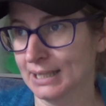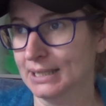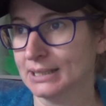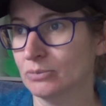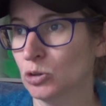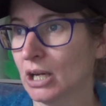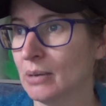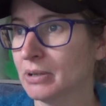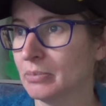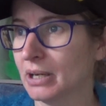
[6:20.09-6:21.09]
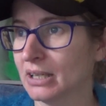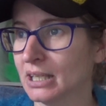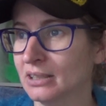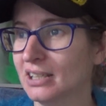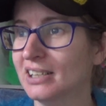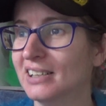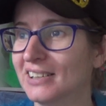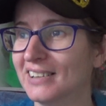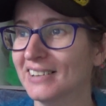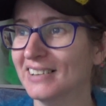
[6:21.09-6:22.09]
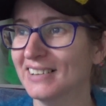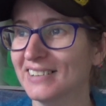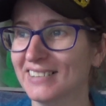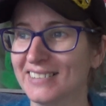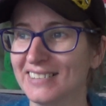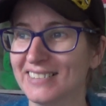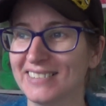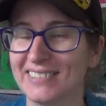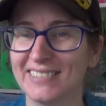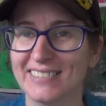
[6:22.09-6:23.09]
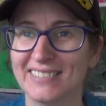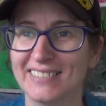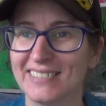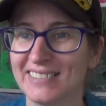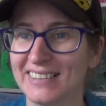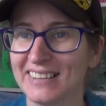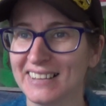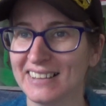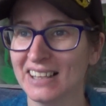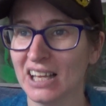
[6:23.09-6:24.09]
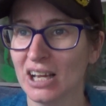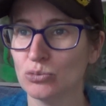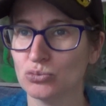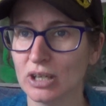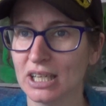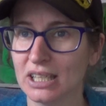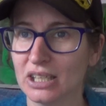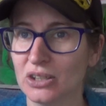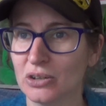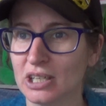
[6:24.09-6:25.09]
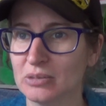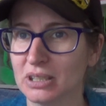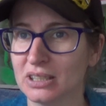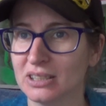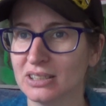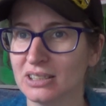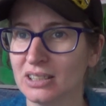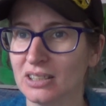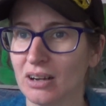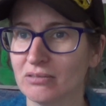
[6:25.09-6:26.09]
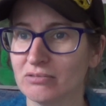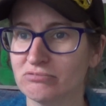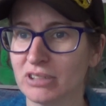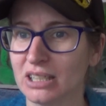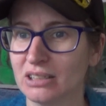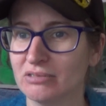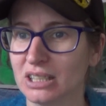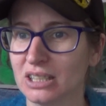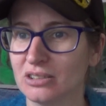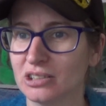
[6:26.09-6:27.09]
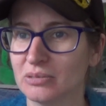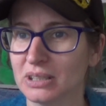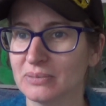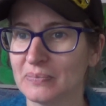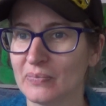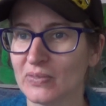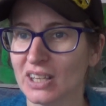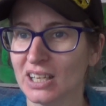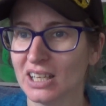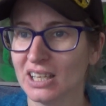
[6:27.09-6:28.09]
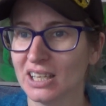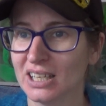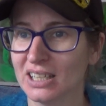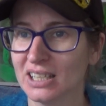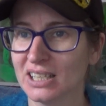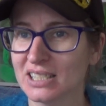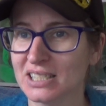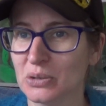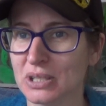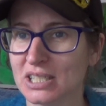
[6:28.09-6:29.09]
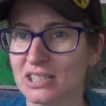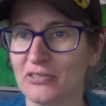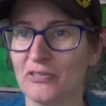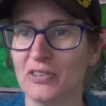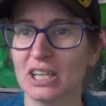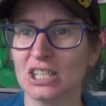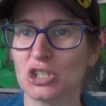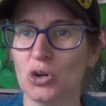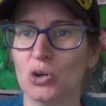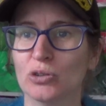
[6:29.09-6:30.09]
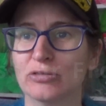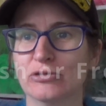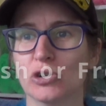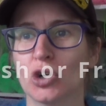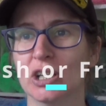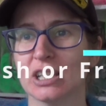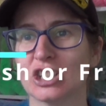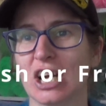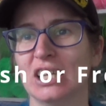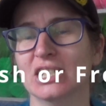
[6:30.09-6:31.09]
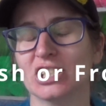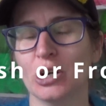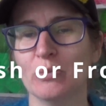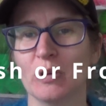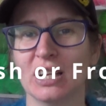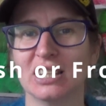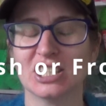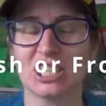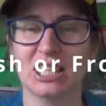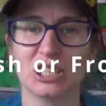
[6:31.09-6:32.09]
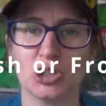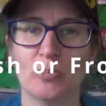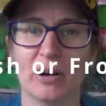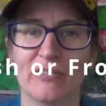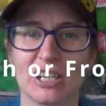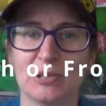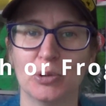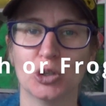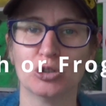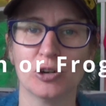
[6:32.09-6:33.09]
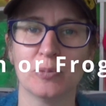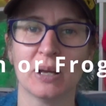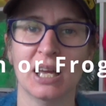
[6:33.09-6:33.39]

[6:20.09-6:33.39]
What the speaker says: So I'm not happy about that. Really annoyed me. Really annoyed me. So it's the Finish or Frog challenge. I'm running this challenge on my Facebook group,